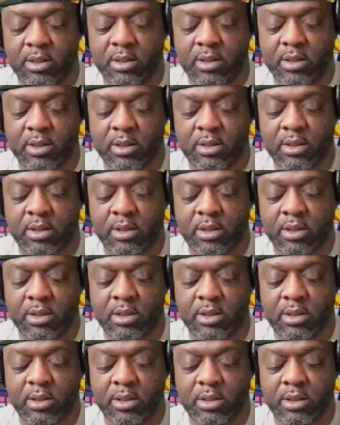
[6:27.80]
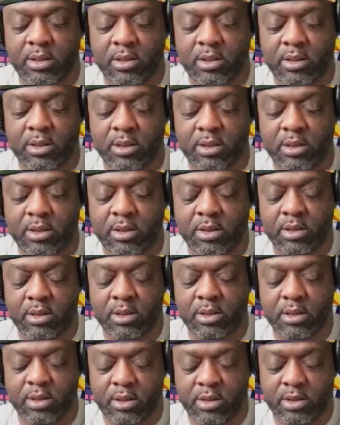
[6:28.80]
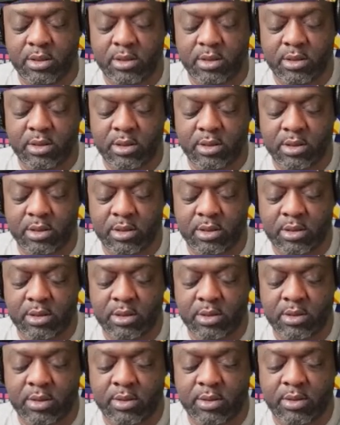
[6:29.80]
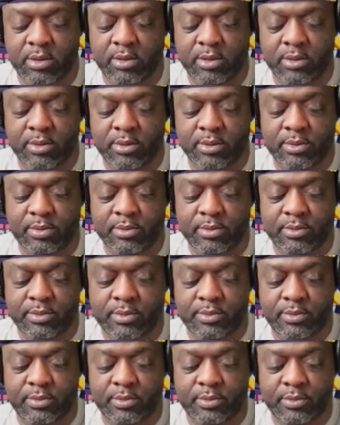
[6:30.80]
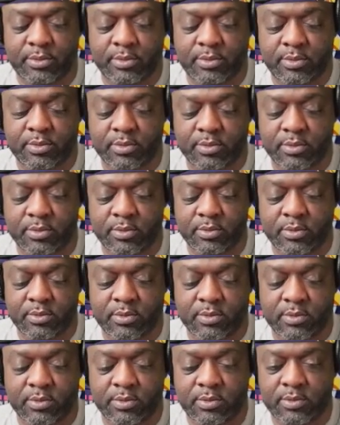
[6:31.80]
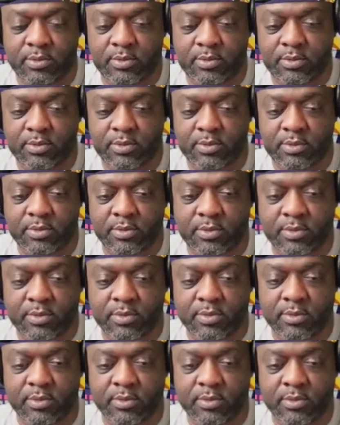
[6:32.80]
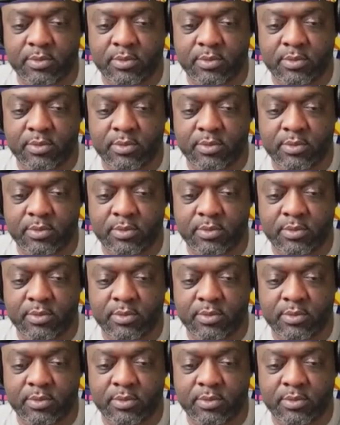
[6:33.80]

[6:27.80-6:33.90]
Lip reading: [no speech]